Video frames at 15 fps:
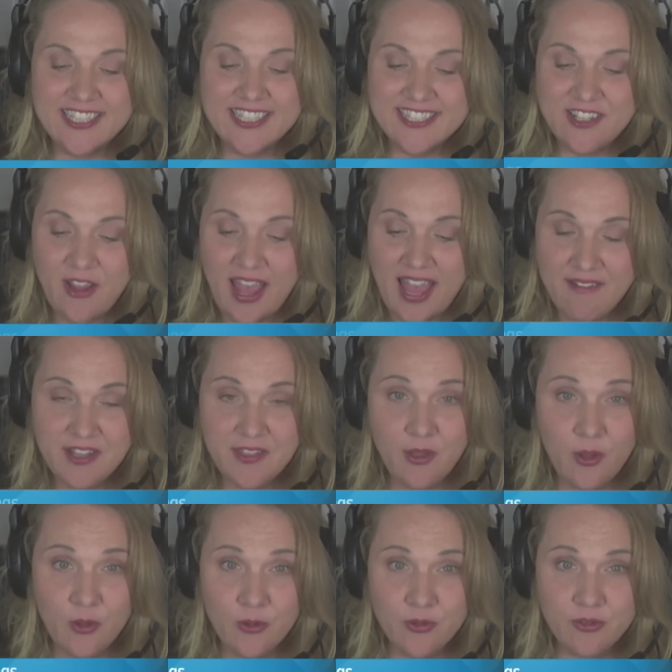So having
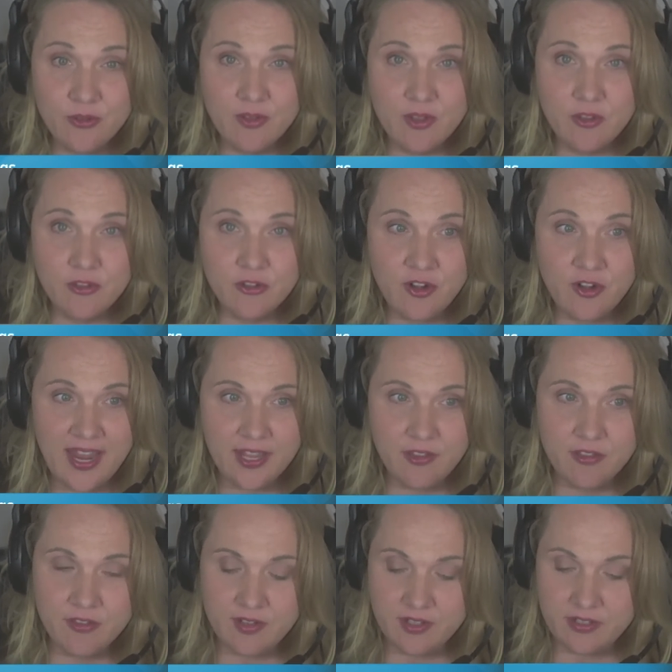those
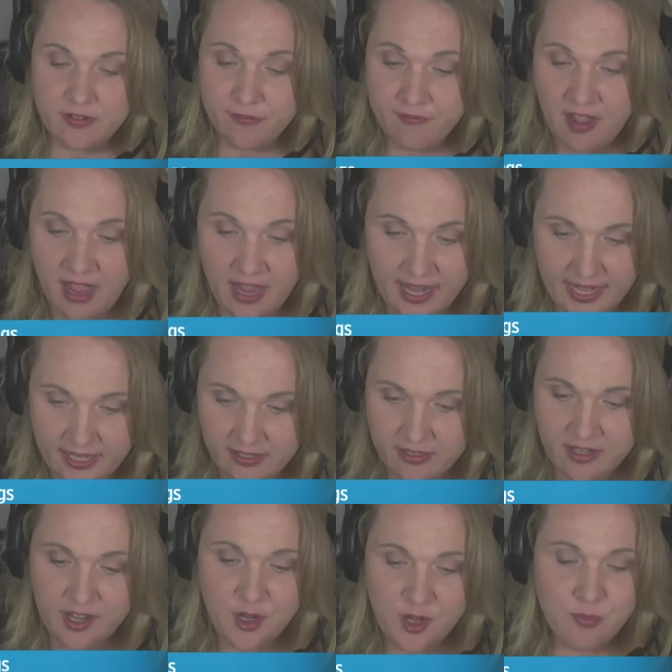strengths
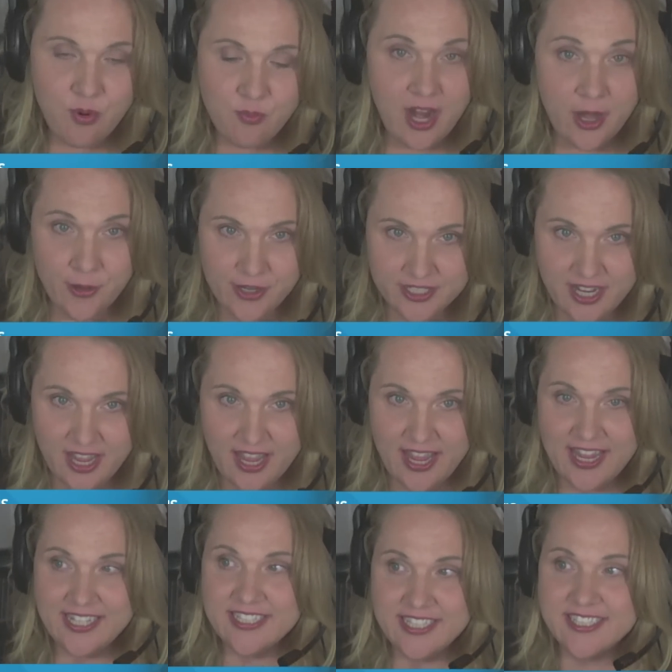defined,
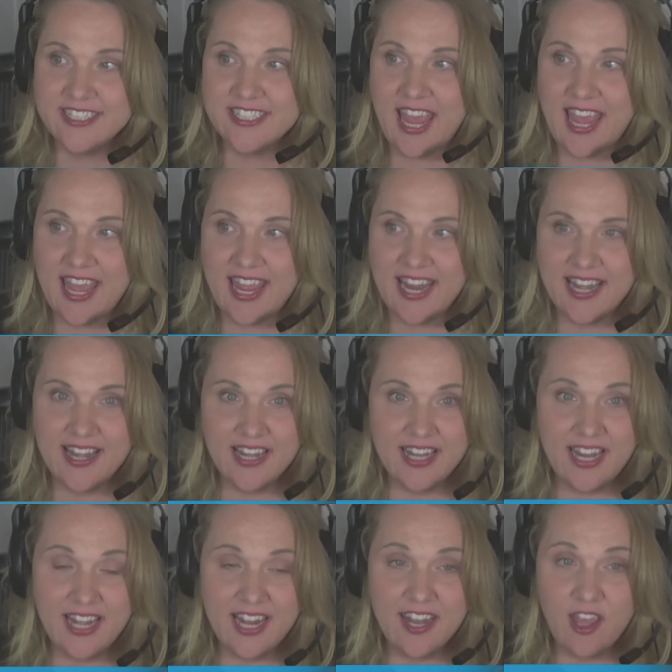prioritized, and
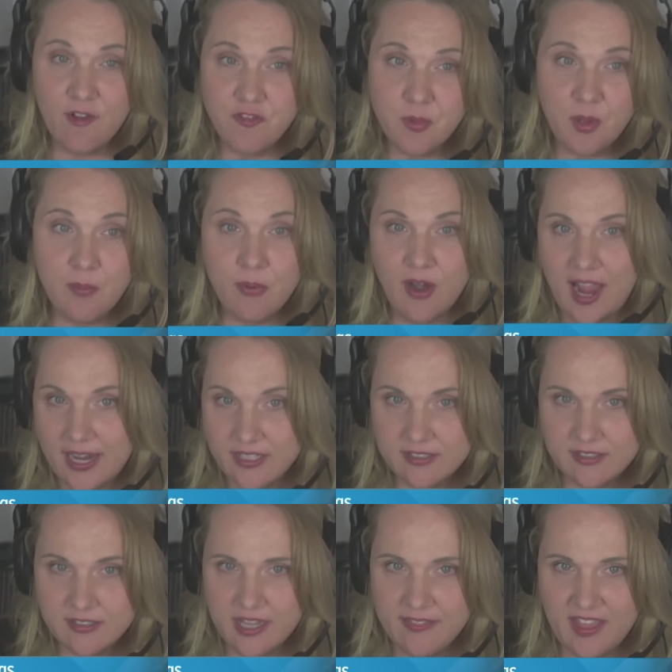getting comfortable
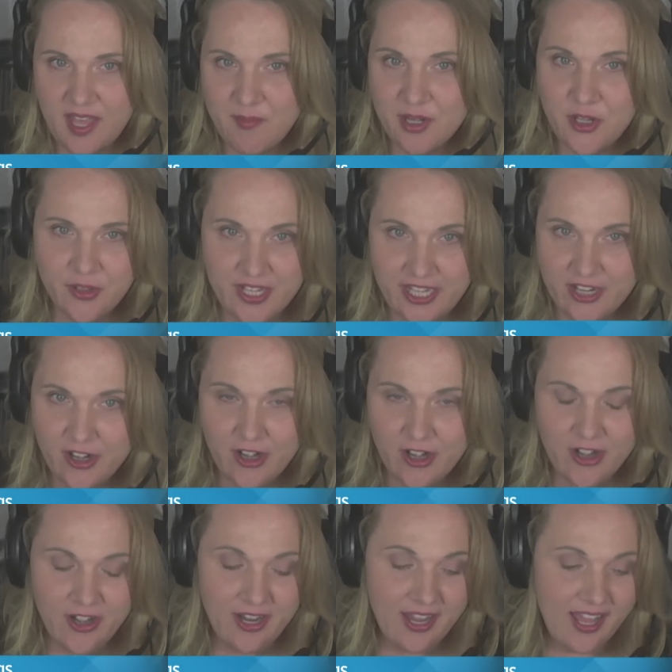practicing them, and you'll
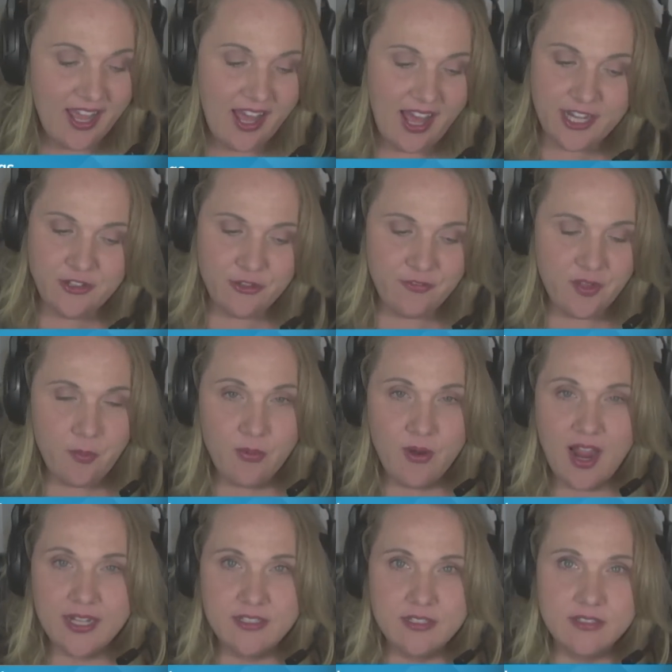hear, I do feel
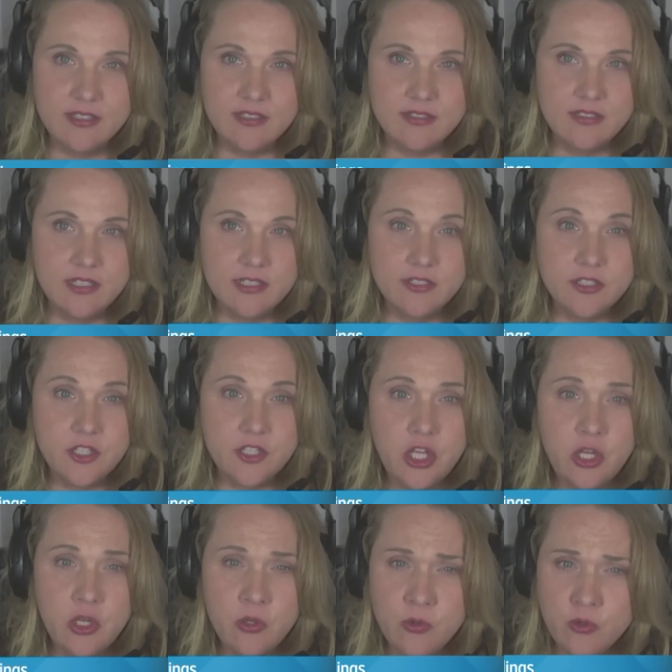practice is
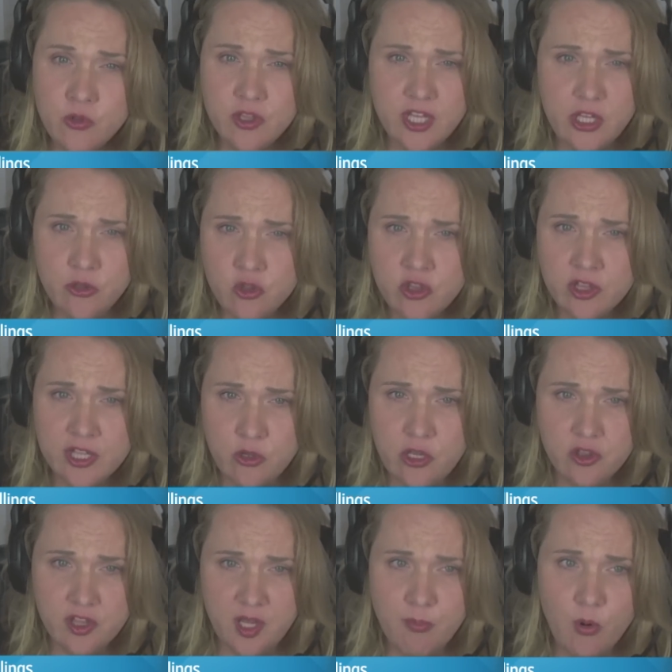hugely, hugely,
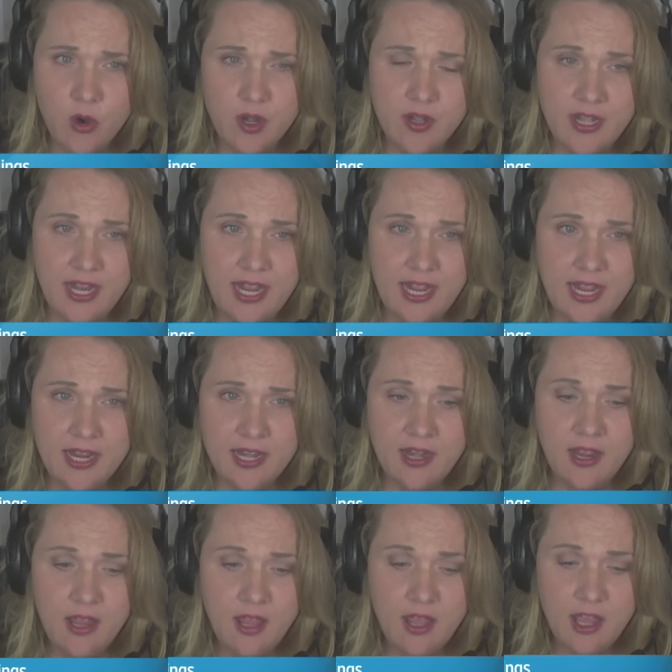hugely important in
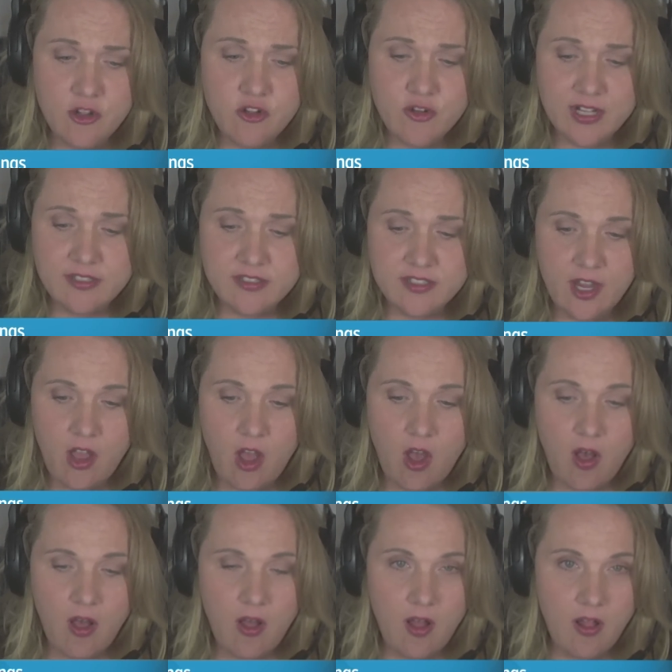addressing
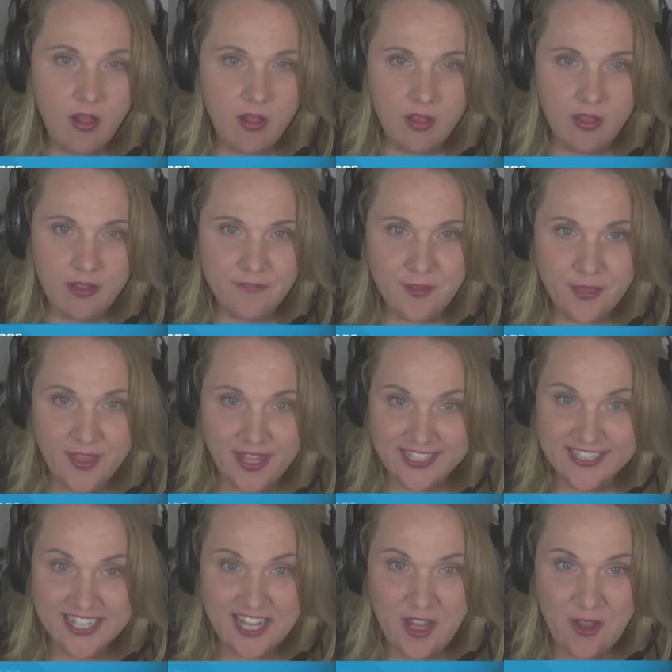all of the
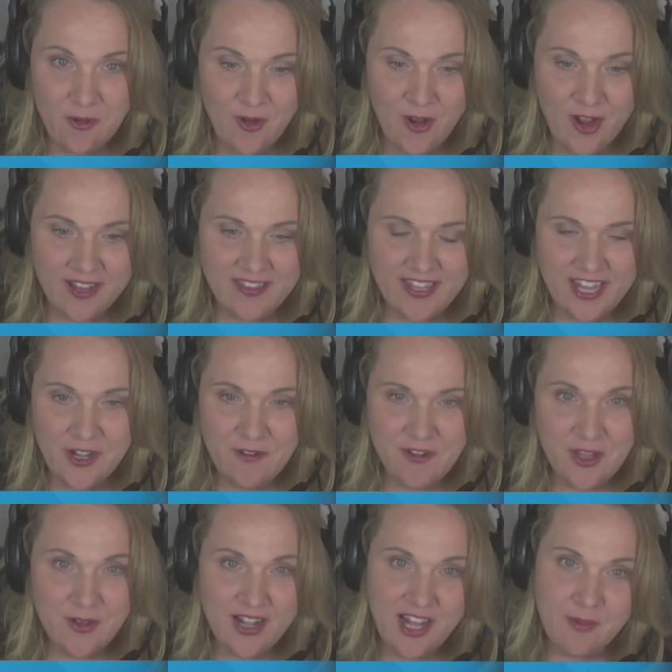things that can go wrong in the
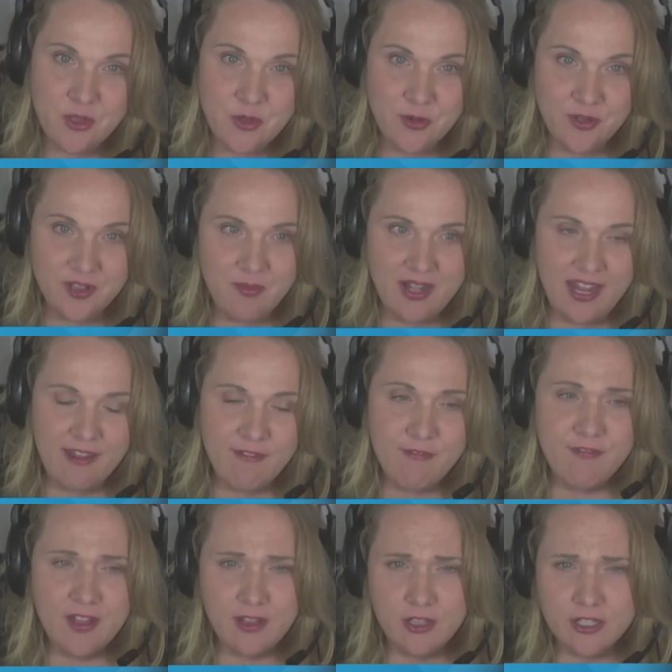interview. It helps you eliminate
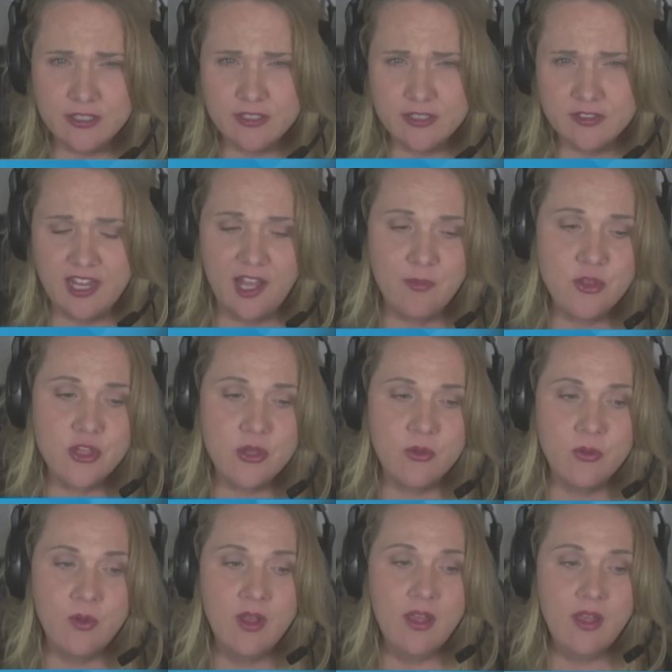fillers. It helps
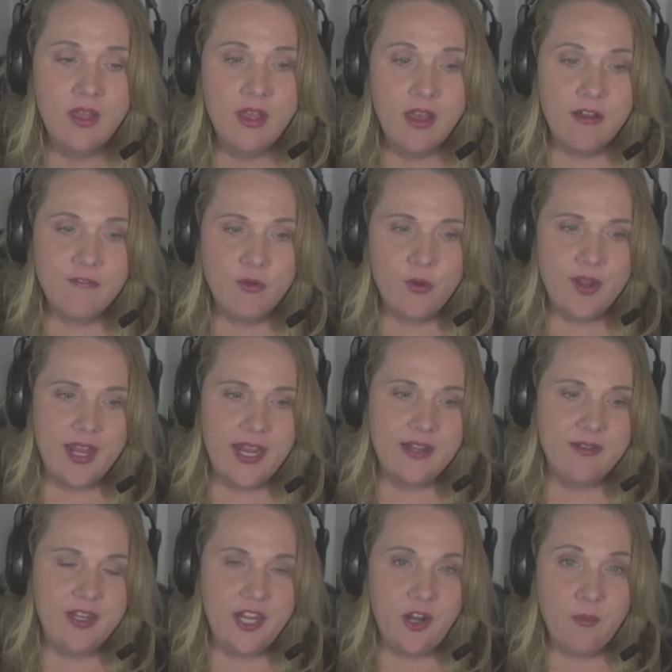you avoid,
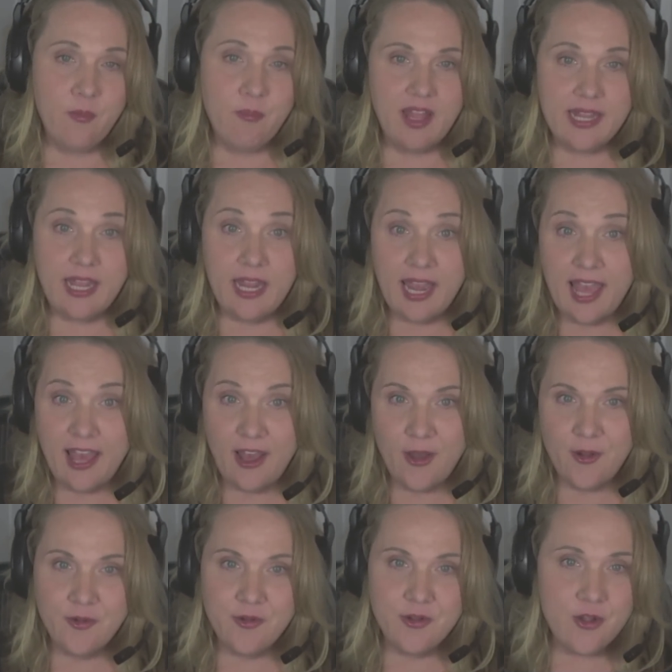blanking
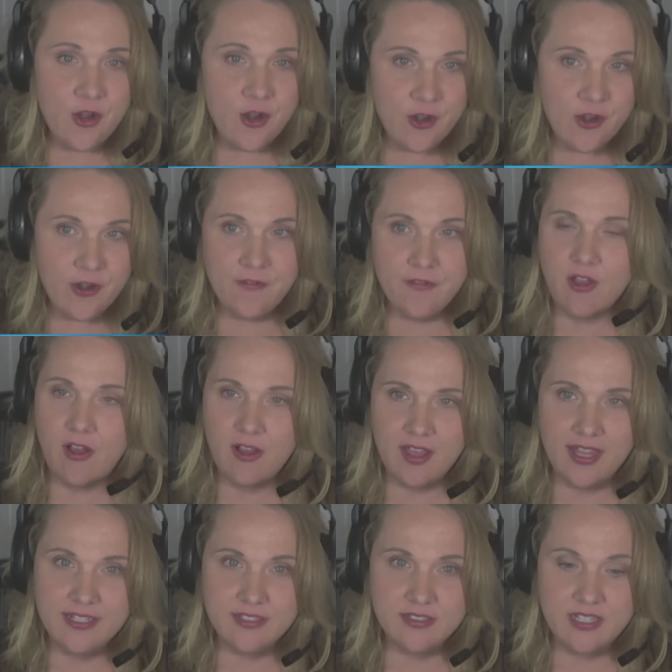out, nerves, all
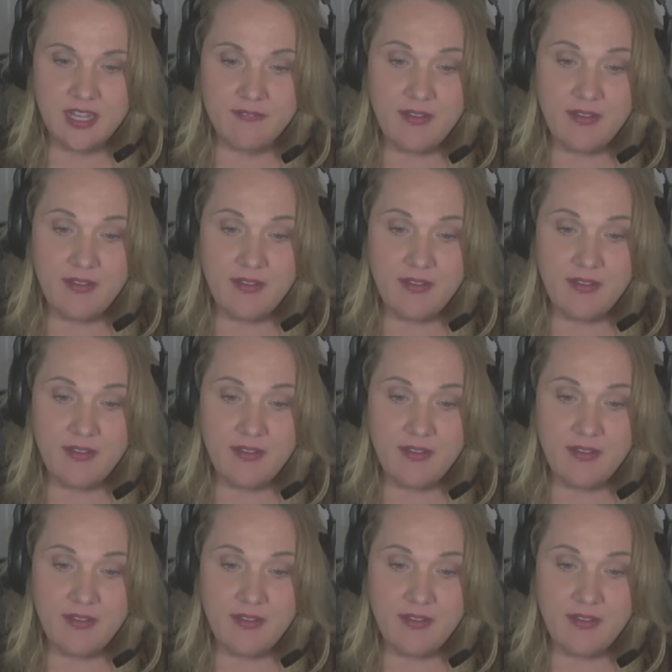kinds of stuff.